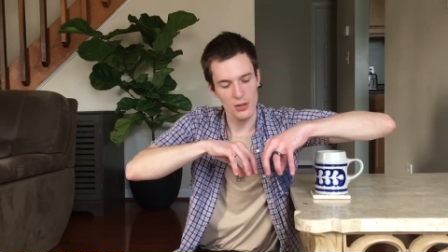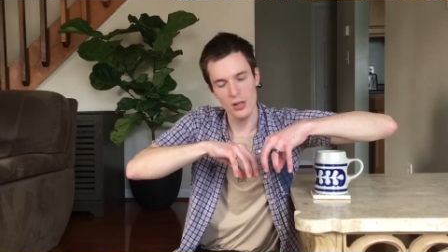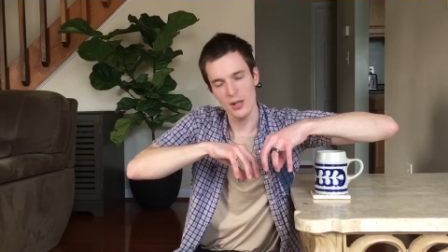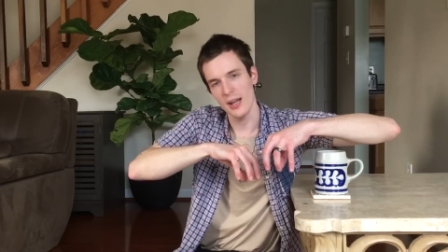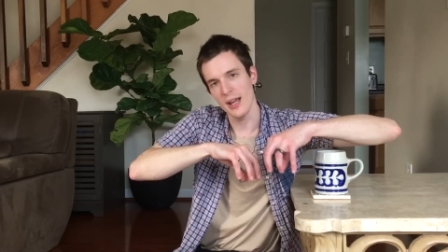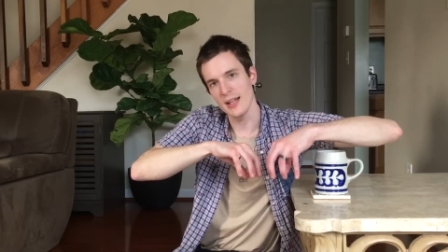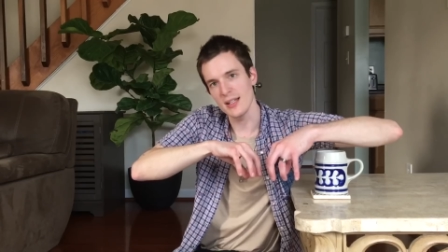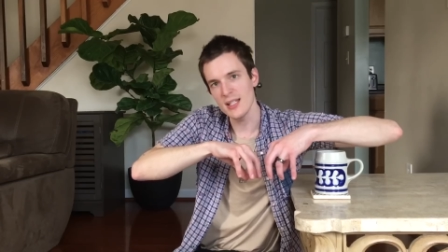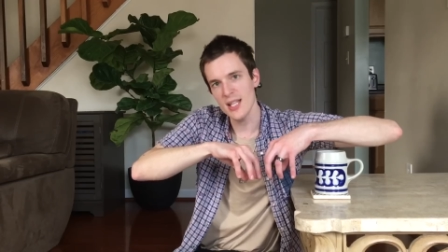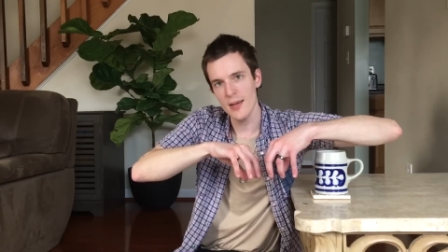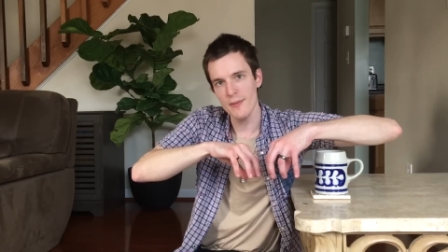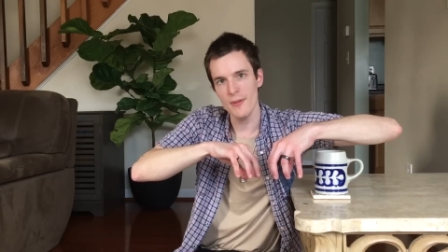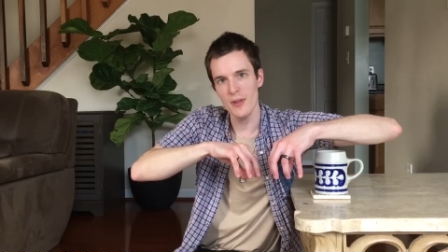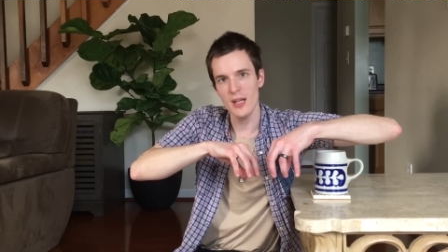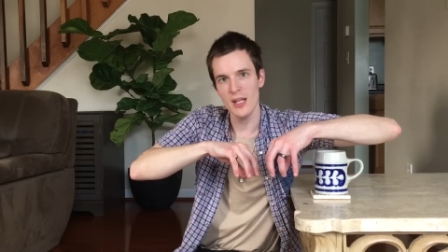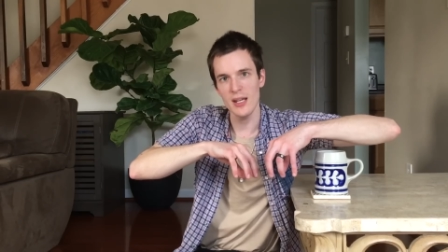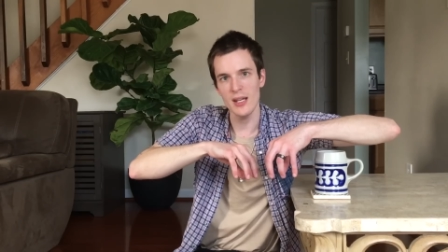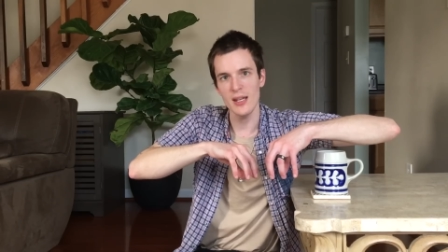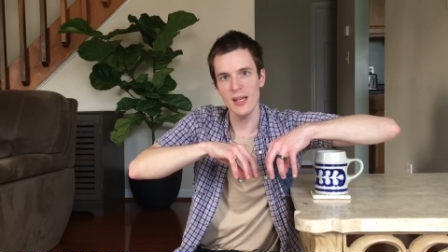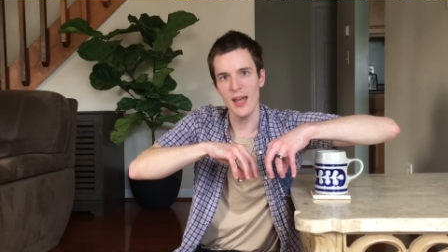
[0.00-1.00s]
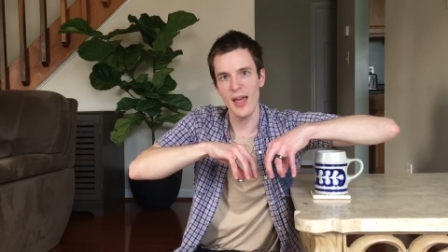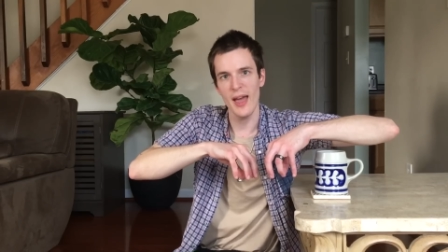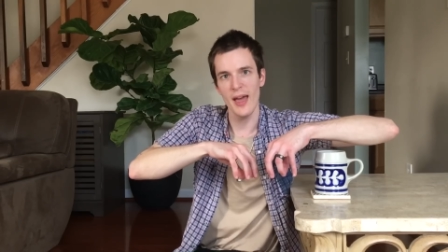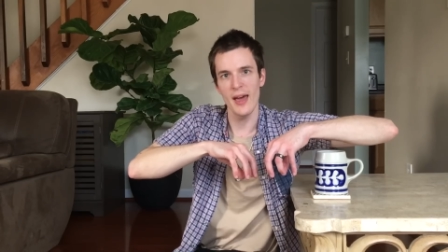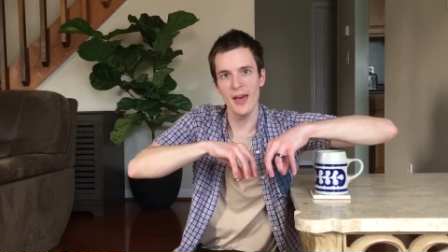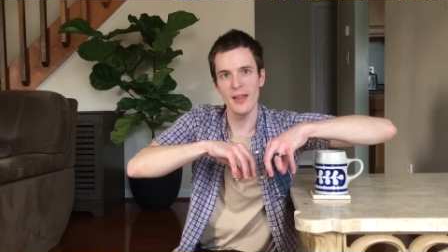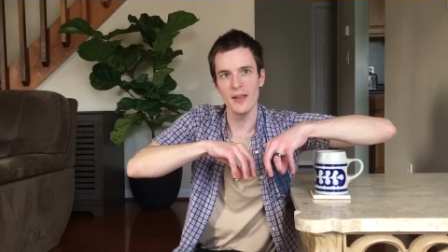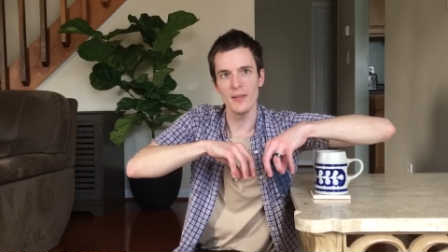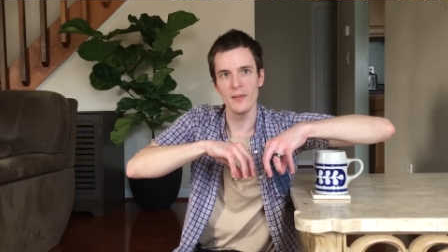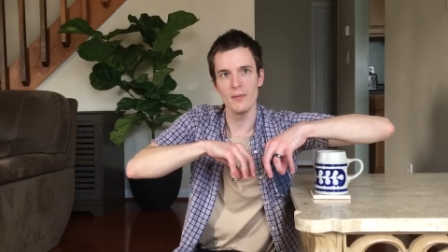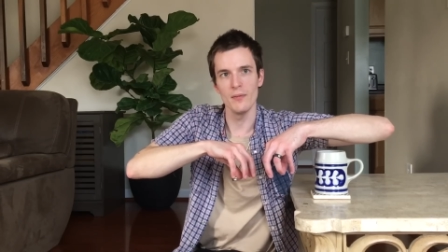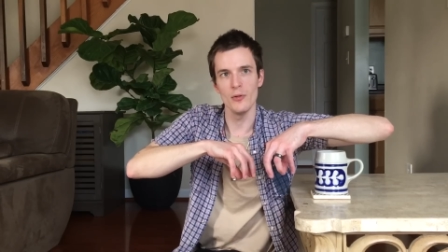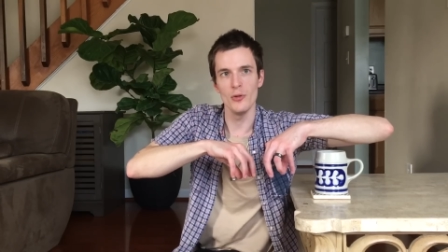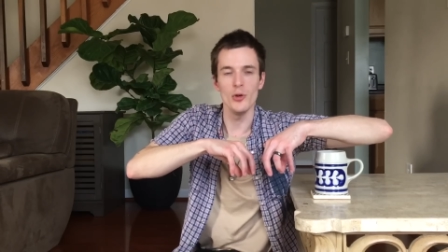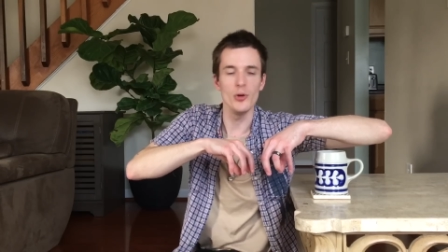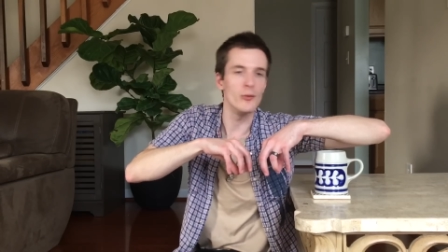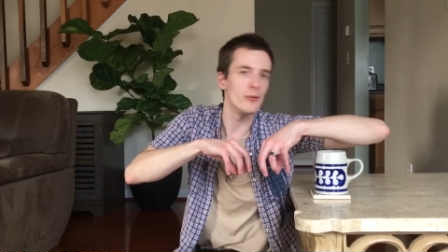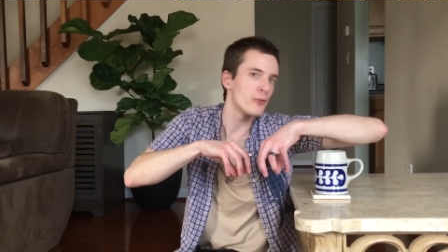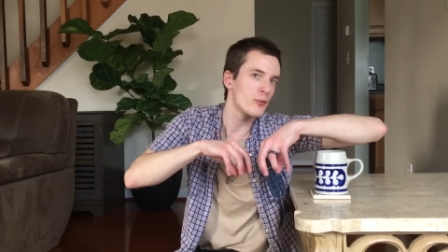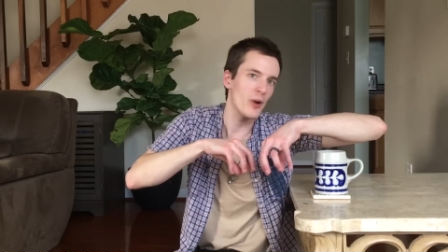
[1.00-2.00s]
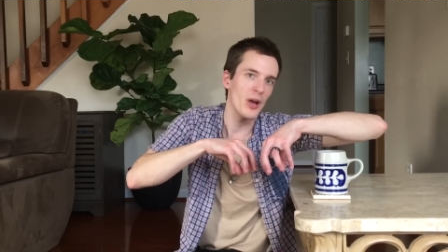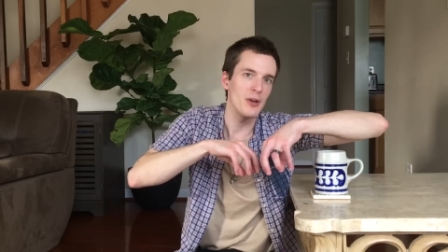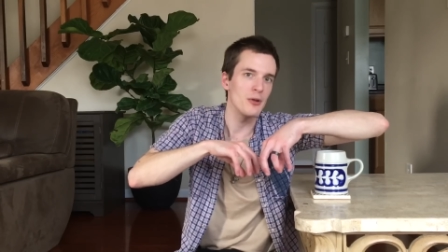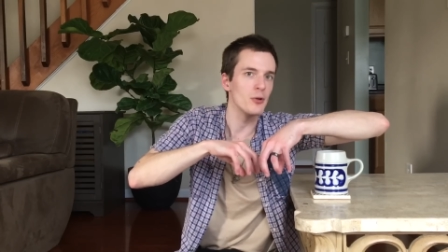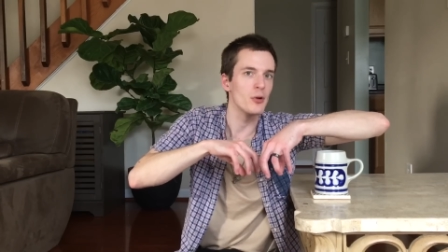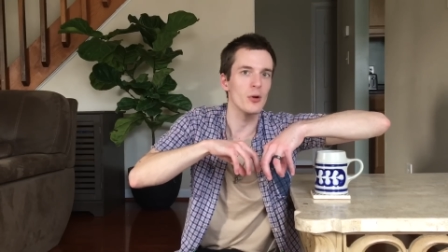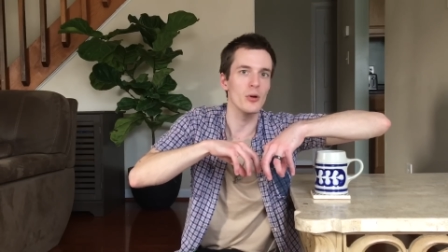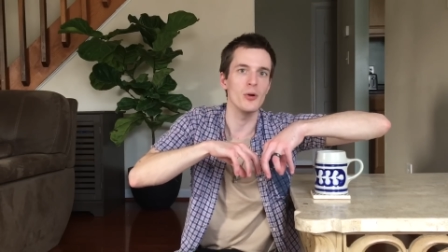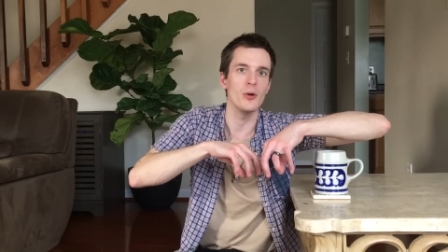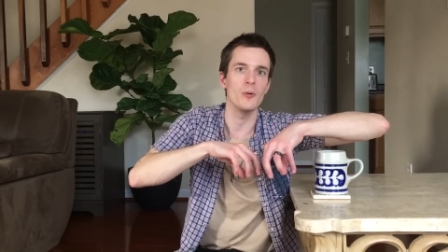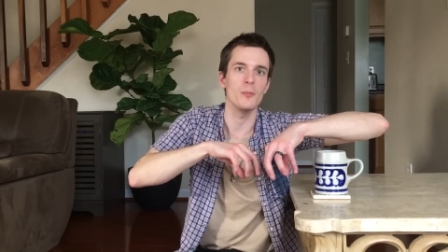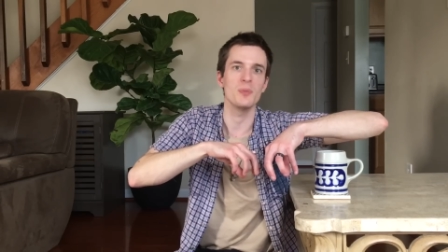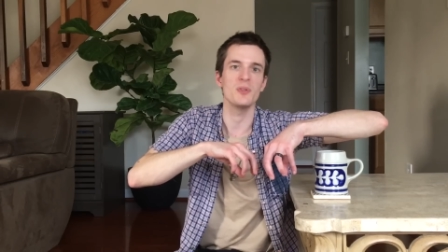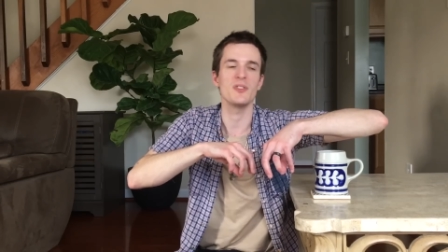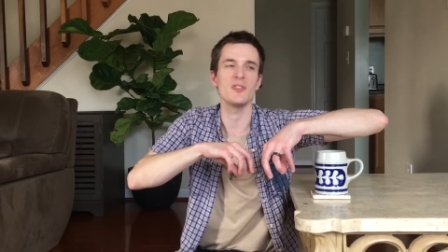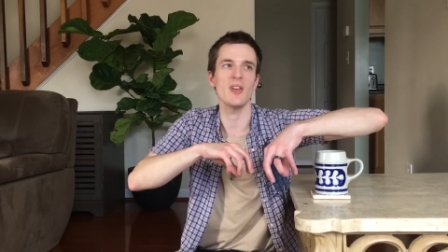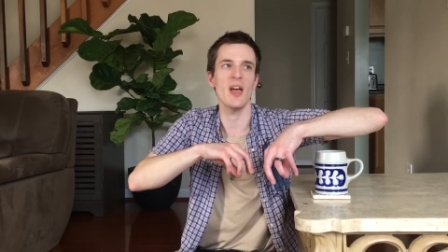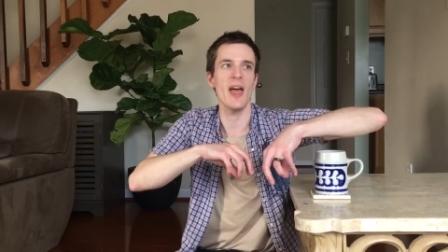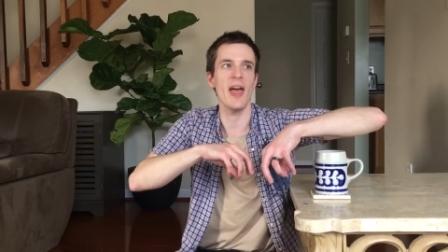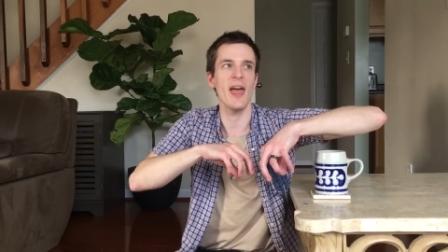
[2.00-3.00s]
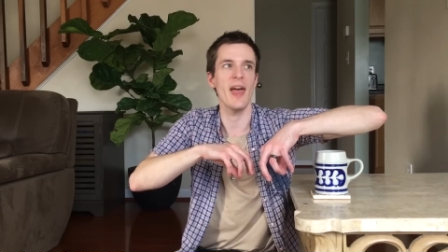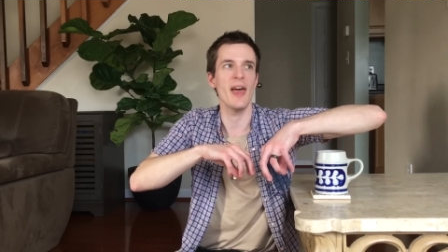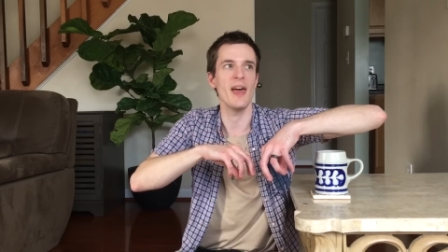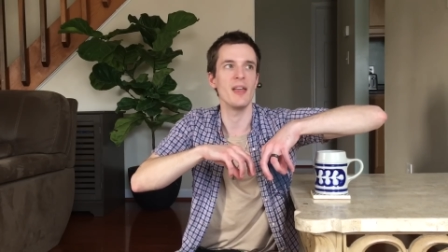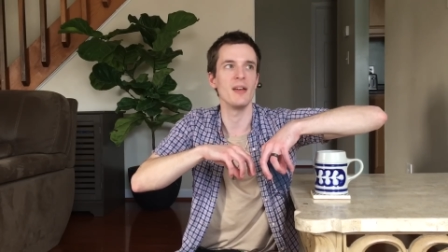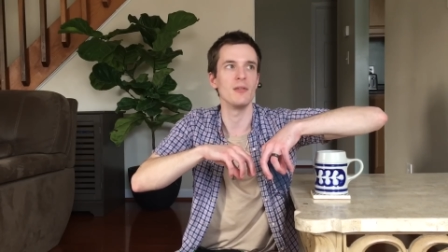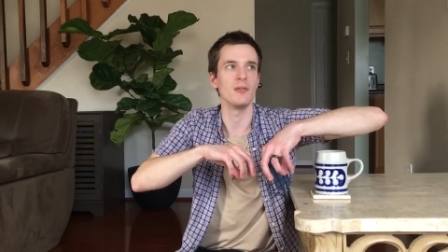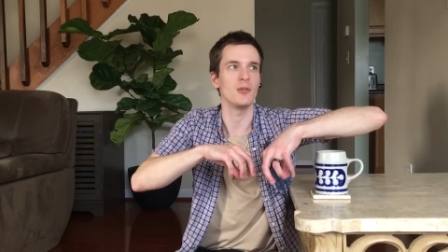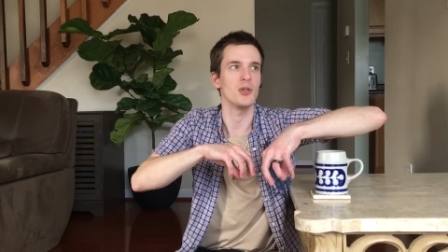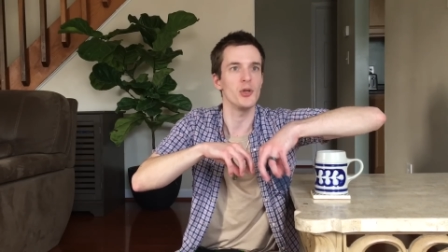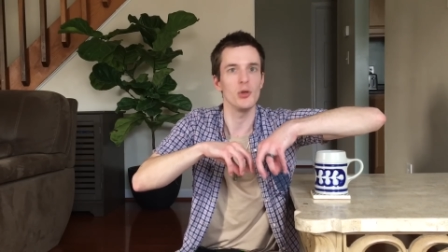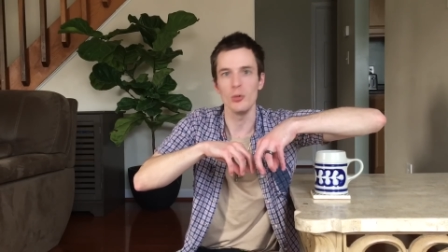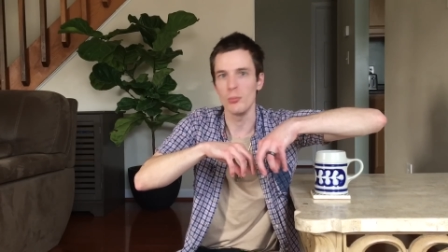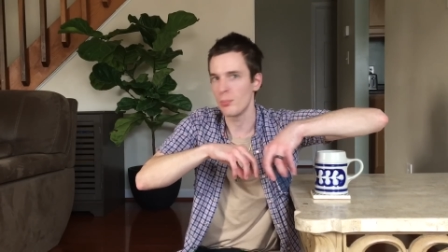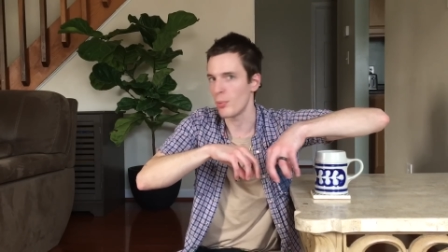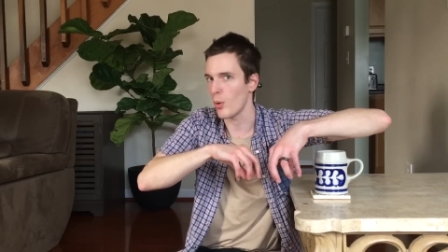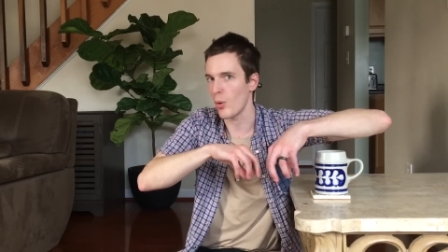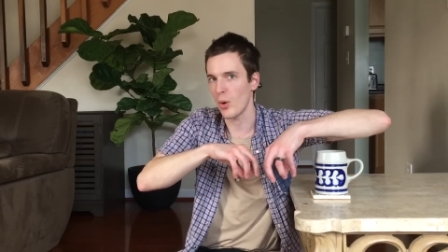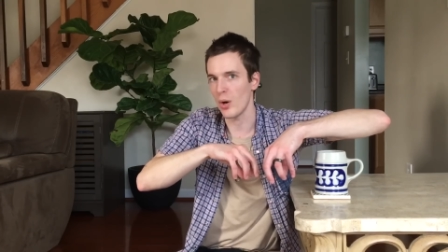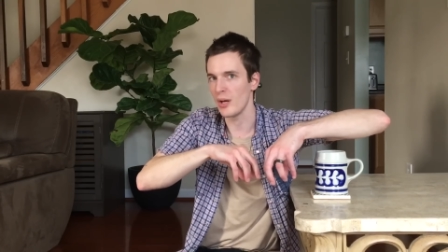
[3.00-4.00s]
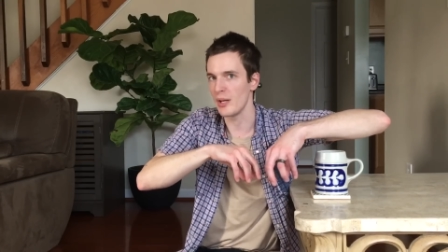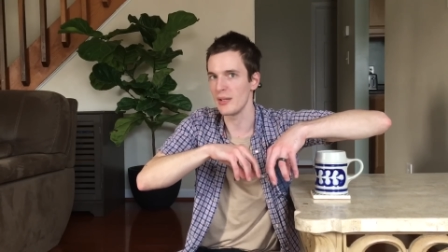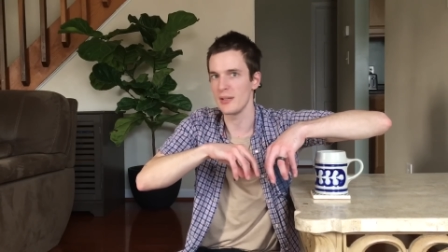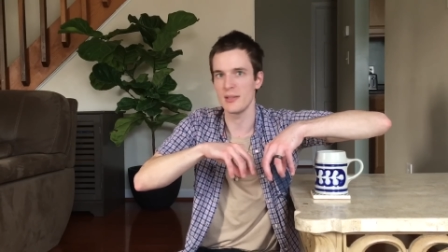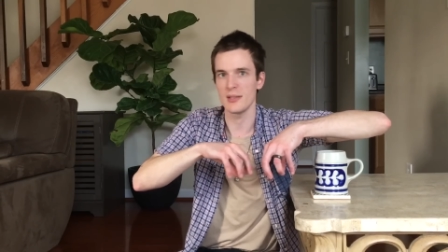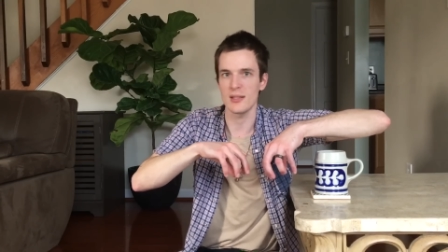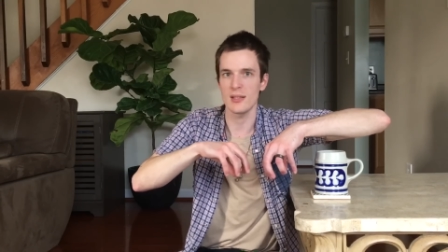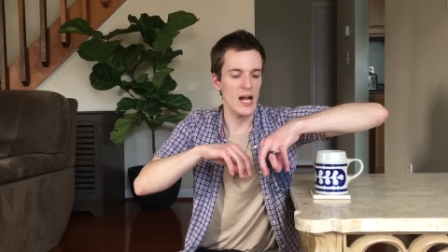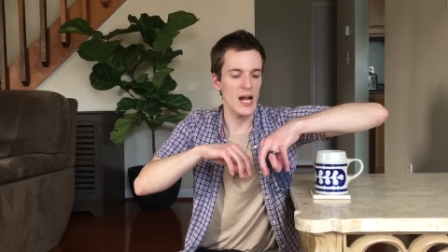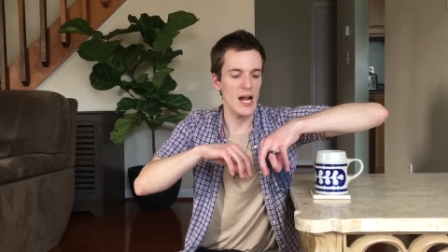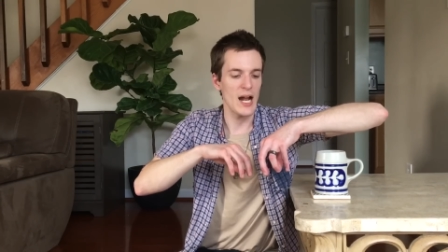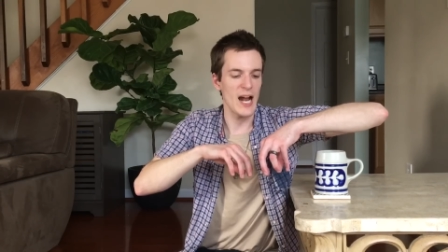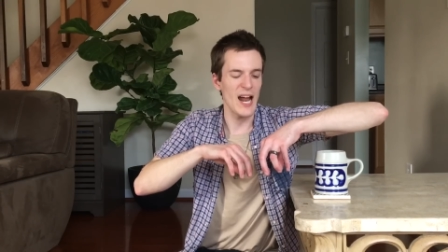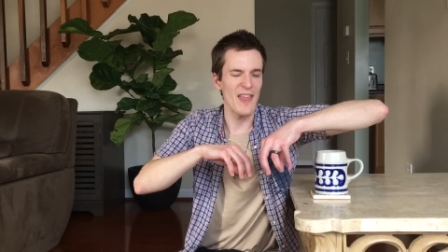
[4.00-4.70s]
creativity and new friend groups and cute boys.